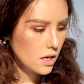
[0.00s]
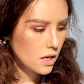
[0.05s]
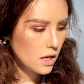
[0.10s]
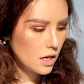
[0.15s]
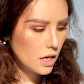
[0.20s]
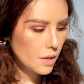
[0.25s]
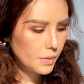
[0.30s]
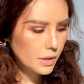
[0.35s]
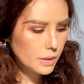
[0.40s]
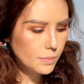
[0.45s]
I'm
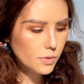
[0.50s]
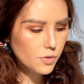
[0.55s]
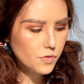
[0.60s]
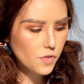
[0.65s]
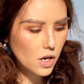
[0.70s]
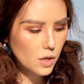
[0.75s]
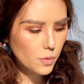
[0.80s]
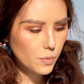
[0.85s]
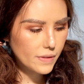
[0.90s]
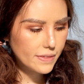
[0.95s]
gonna move
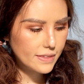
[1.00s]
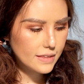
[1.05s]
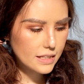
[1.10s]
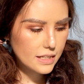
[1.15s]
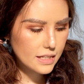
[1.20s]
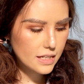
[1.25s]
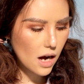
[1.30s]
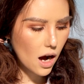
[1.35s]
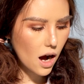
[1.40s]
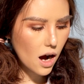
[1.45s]
on with
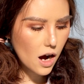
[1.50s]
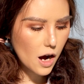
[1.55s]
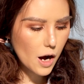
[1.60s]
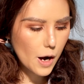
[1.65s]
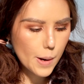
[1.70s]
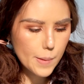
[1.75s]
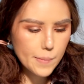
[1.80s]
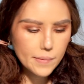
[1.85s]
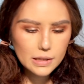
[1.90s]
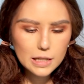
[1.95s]
the
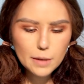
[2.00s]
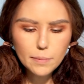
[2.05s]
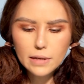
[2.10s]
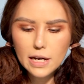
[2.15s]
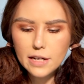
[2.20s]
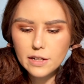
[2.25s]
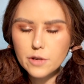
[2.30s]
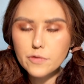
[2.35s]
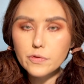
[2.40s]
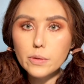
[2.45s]
lip
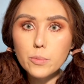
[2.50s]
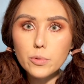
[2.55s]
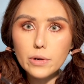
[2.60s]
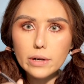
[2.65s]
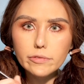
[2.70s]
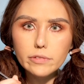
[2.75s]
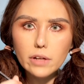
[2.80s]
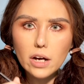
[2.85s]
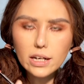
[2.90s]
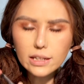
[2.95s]
liner from
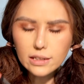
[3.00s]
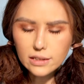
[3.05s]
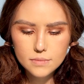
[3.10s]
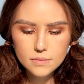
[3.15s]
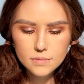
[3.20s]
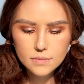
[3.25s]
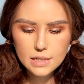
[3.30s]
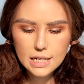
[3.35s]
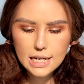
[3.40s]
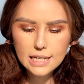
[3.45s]
Revlon
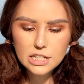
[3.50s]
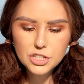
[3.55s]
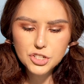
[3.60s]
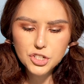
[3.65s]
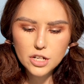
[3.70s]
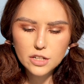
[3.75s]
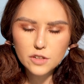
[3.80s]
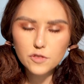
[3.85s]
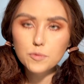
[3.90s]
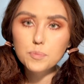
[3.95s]
in the
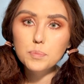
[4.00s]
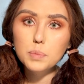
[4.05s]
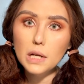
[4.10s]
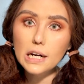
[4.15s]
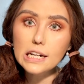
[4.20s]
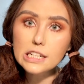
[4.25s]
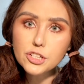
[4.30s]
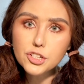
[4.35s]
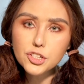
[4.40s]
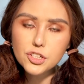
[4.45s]
shade of
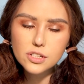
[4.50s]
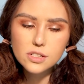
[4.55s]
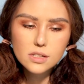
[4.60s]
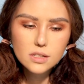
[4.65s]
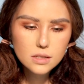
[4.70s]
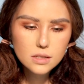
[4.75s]
Blush. I'm